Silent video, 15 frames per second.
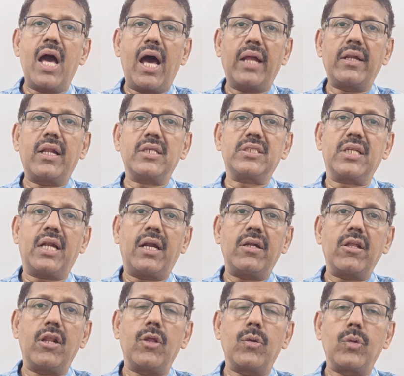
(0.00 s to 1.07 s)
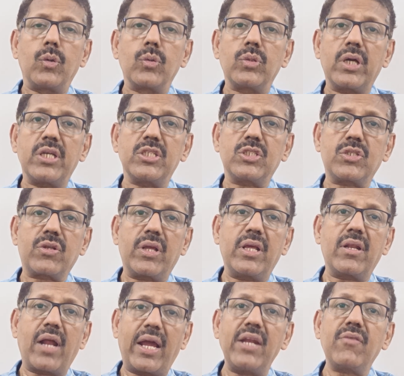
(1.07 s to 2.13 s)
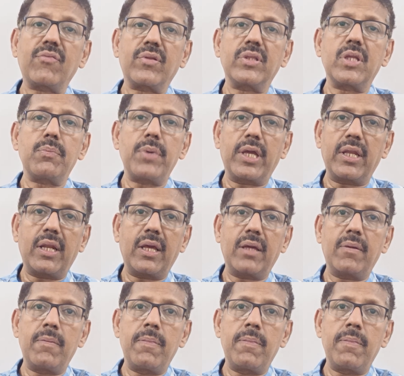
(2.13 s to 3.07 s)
unless and until you knew the history right from the beginning.